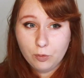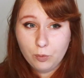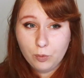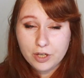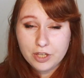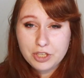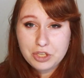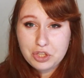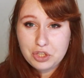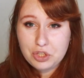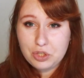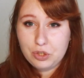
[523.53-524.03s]

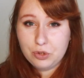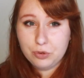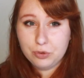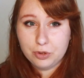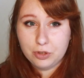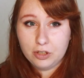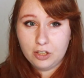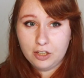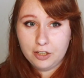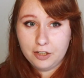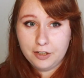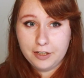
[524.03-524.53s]
when you
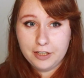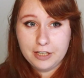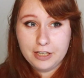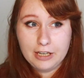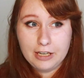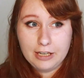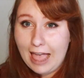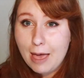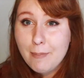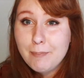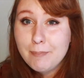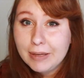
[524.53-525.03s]
are
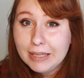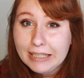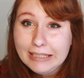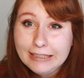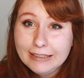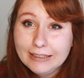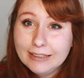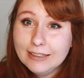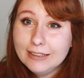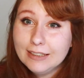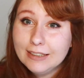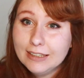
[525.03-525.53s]

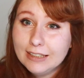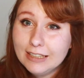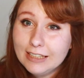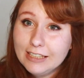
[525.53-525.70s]
camping